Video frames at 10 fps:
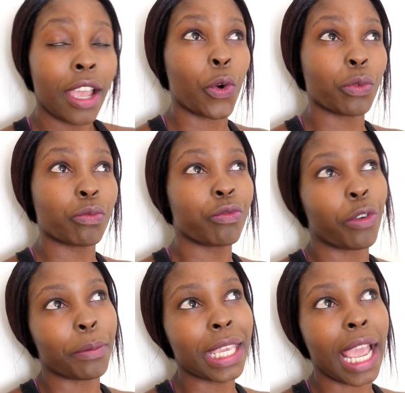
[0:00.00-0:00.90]
So
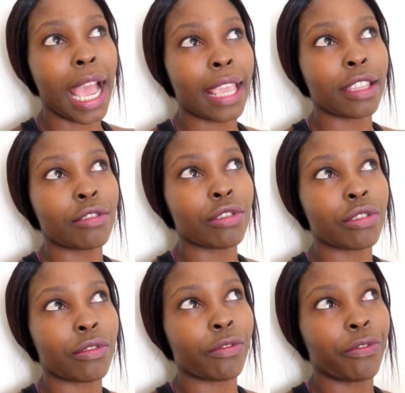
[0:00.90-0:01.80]
for me, I
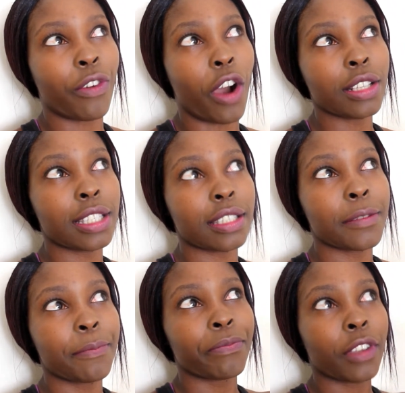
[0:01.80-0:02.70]
fast
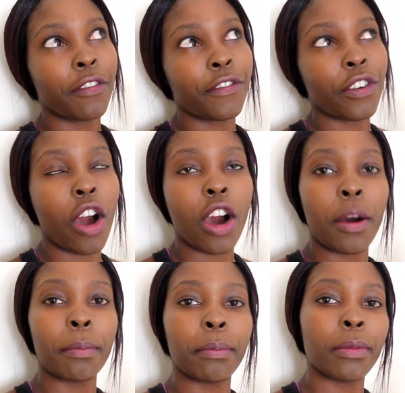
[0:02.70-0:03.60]

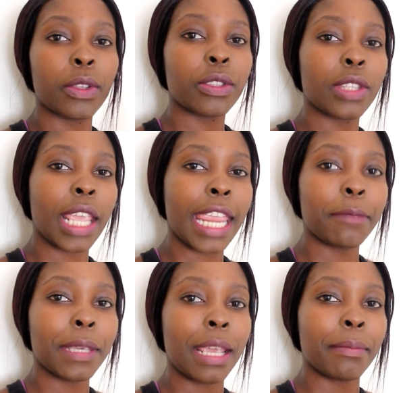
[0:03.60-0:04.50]
from
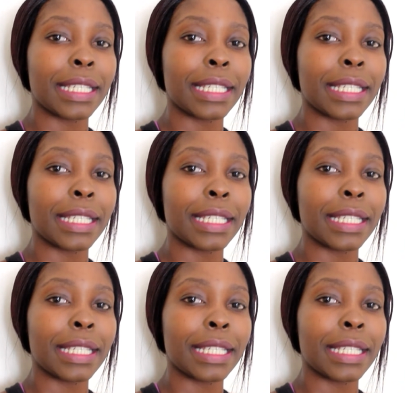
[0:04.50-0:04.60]
8 p.m.